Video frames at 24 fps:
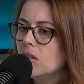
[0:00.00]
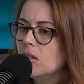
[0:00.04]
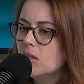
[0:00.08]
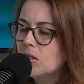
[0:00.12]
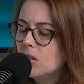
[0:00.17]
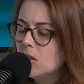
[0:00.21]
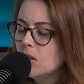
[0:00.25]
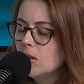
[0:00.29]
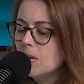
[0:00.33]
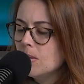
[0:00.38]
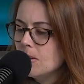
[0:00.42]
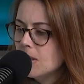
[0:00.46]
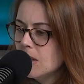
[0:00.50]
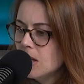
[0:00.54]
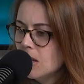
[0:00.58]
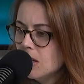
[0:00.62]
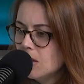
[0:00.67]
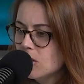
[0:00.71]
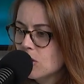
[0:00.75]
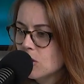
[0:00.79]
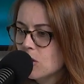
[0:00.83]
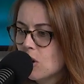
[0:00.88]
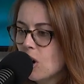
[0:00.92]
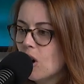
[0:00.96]
do you
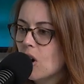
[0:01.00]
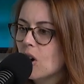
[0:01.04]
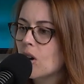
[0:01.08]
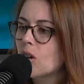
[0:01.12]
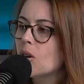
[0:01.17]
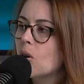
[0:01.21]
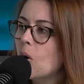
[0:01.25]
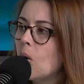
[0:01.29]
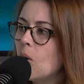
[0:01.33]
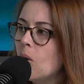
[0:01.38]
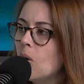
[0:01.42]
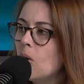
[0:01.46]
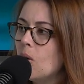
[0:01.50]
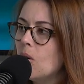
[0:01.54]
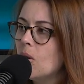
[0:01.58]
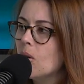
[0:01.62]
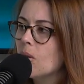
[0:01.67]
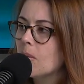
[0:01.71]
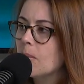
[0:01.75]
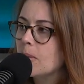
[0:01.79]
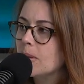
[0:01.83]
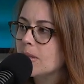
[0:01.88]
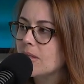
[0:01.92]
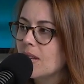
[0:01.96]
think
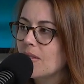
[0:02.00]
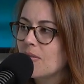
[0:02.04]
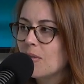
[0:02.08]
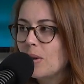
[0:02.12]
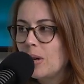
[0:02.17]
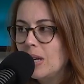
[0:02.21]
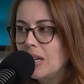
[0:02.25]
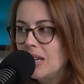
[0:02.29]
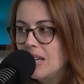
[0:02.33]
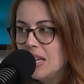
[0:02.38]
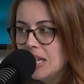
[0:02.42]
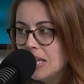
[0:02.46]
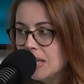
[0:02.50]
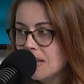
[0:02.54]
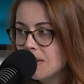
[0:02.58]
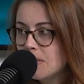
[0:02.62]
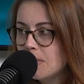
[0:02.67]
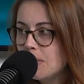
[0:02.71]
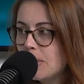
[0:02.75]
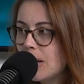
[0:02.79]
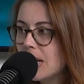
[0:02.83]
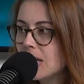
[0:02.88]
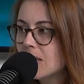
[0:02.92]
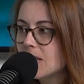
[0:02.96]
charcoal was ever
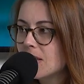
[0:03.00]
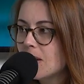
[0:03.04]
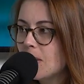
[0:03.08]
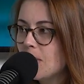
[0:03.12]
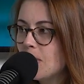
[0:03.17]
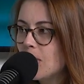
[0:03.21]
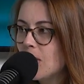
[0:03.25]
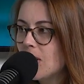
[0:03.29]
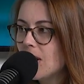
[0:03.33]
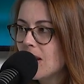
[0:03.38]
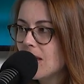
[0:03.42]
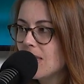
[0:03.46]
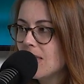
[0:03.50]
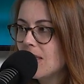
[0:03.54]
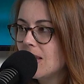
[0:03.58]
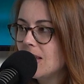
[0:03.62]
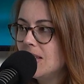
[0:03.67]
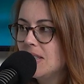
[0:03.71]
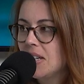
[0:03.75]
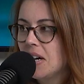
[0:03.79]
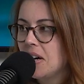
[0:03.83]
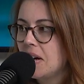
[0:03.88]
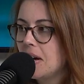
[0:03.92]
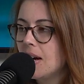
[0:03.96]
eaten by someone and yeah. they
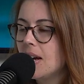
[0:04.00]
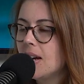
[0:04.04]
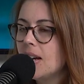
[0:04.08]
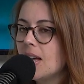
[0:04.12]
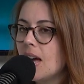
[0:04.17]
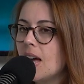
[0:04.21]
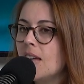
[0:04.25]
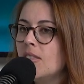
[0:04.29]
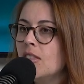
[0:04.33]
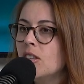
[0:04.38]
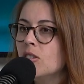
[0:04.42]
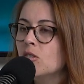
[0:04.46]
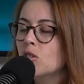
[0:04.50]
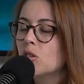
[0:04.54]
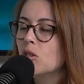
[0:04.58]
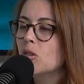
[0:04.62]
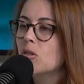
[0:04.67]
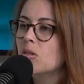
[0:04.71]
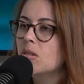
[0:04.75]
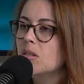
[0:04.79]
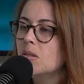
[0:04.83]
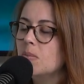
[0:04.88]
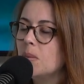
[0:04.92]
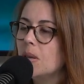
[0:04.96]
died? And then
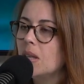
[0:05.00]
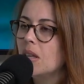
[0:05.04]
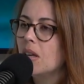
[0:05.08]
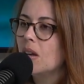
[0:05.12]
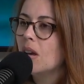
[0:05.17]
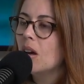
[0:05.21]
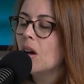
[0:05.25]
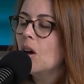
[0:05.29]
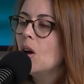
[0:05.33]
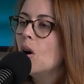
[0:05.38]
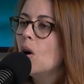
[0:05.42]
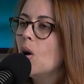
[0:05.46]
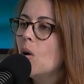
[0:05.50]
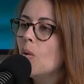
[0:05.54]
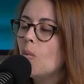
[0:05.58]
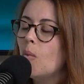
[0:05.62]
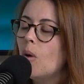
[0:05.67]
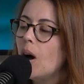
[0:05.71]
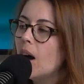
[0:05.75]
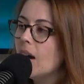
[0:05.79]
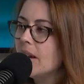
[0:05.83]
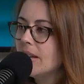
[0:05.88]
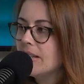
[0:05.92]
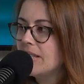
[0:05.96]
she'll just be like,
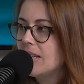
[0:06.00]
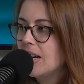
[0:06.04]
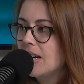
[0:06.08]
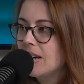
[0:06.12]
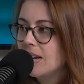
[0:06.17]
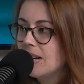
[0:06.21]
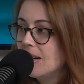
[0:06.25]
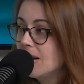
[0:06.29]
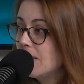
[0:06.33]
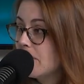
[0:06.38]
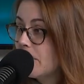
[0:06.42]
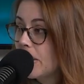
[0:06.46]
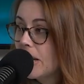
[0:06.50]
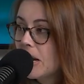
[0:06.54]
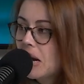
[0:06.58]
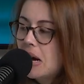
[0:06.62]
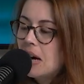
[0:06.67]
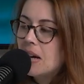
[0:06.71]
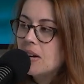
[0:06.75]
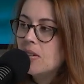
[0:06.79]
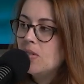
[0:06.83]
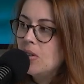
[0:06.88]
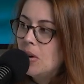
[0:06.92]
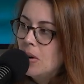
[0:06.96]
why, Taryn? And I'm like,
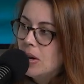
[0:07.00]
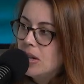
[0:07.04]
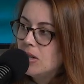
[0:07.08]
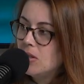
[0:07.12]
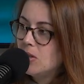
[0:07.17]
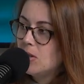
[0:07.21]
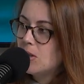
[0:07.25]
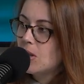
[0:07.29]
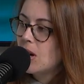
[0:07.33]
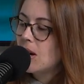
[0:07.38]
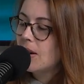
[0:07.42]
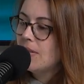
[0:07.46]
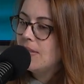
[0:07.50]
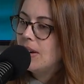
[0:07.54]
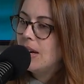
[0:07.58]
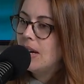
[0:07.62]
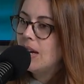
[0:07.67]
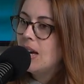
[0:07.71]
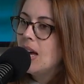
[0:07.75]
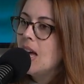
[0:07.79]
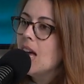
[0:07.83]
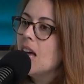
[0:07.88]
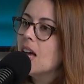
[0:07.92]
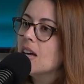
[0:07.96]
I don't know. I just thought of
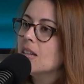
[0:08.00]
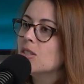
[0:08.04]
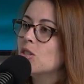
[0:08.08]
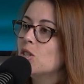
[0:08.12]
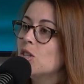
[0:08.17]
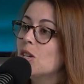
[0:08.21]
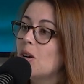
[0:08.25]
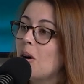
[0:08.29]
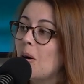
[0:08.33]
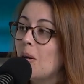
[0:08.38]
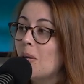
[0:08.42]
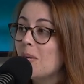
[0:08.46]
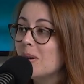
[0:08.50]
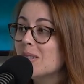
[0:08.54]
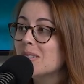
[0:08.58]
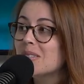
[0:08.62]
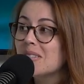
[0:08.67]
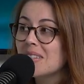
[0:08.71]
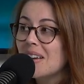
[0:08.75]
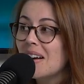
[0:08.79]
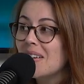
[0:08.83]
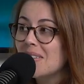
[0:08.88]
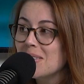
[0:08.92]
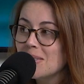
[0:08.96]
it. And she
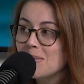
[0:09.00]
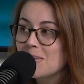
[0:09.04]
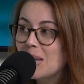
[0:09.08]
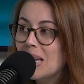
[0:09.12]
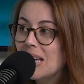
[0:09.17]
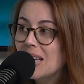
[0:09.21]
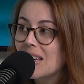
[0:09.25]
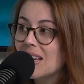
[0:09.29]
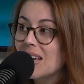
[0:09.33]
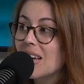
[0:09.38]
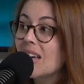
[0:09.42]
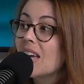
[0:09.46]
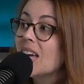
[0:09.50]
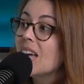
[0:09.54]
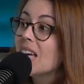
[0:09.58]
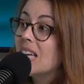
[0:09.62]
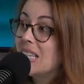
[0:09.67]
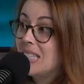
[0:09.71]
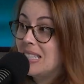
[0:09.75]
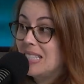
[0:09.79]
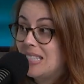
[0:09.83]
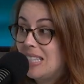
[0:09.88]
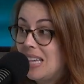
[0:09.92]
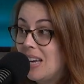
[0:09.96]
always tells me,
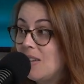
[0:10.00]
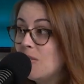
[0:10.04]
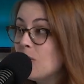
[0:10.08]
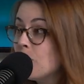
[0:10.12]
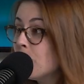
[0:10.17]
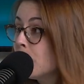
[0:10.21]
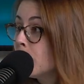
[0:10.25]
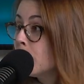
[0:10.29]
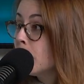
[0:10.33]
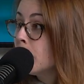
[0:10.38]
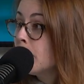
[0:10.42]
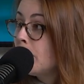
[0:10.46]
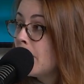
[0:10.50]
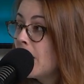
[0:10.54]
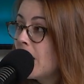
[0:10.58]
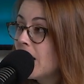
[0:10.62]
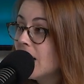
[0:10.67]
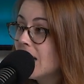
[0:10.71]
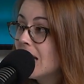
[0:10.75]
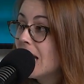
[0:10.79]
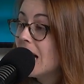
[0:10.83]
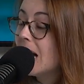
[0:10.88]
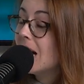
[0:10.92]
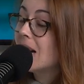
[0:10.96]
save it for the
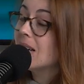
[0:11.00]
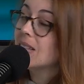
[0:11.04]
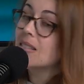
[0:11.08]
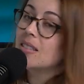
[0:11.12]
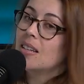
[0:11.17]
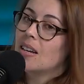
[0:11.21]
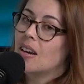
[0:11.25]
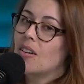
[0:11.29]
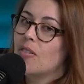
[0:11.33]
podcast, and